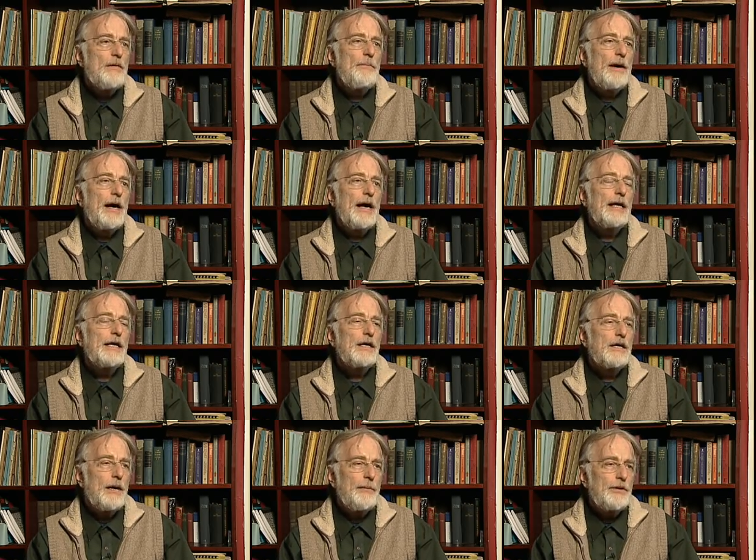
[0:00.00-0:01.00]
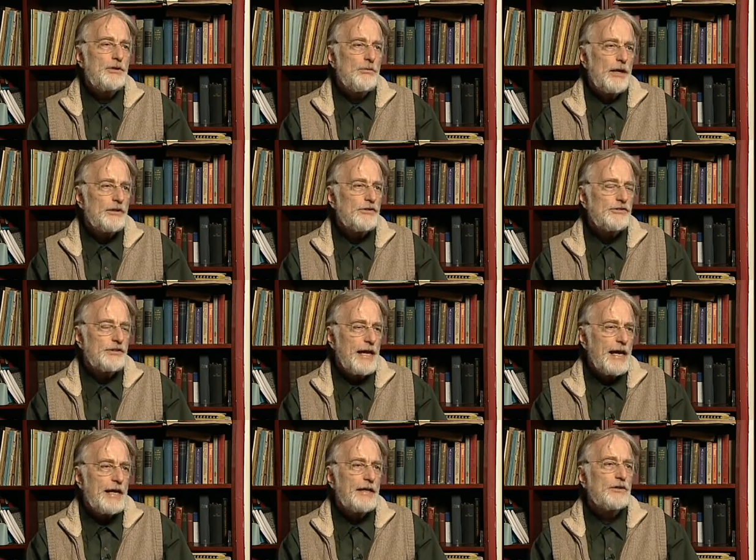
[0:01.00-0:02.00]
by coming to
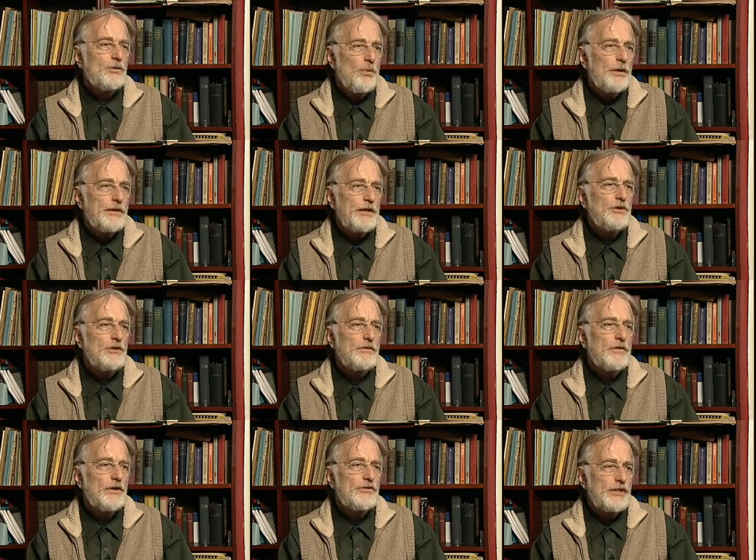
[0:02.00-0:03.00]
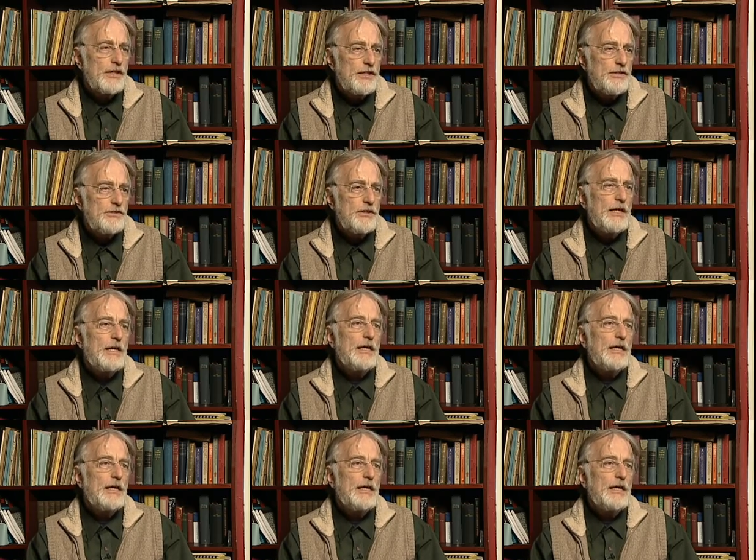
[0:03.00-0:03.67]
understand what the universe is